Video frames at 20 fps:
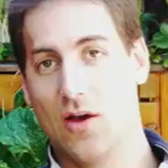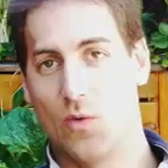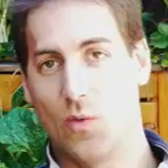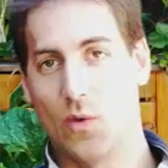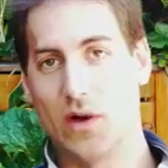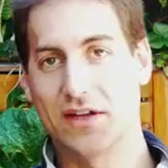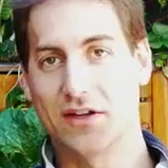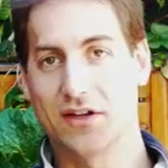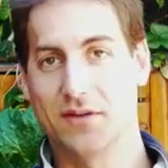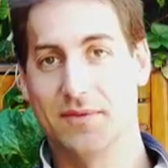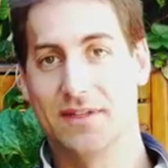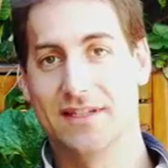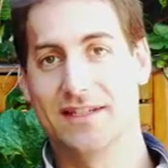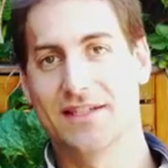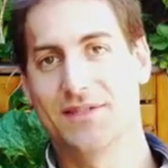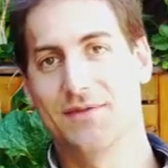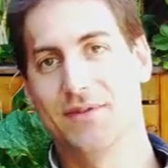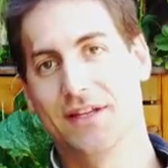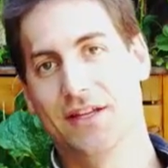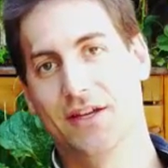Welcome in
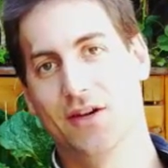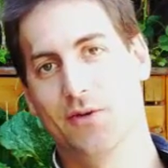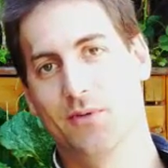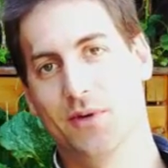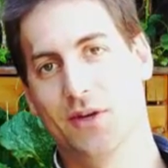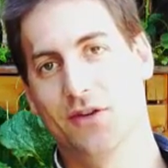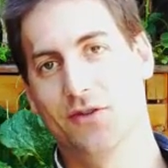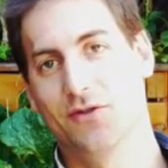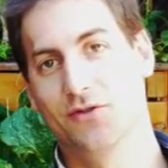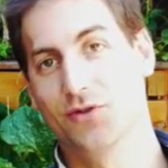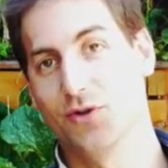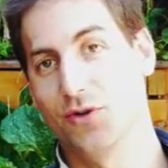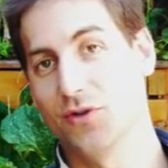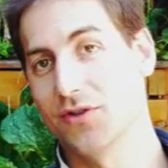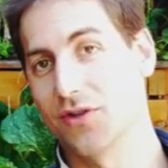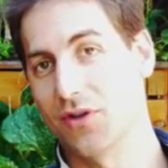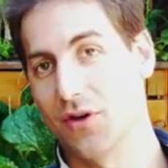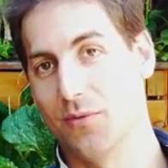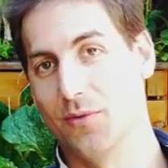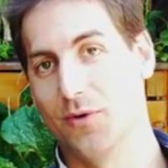this video, we're going to
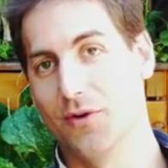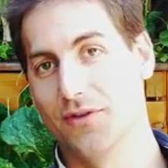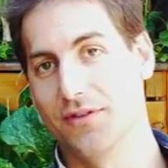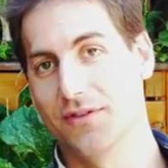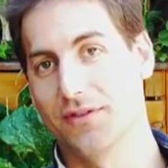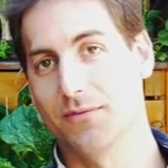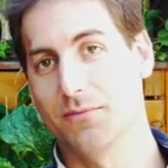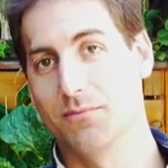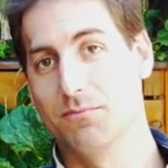talk about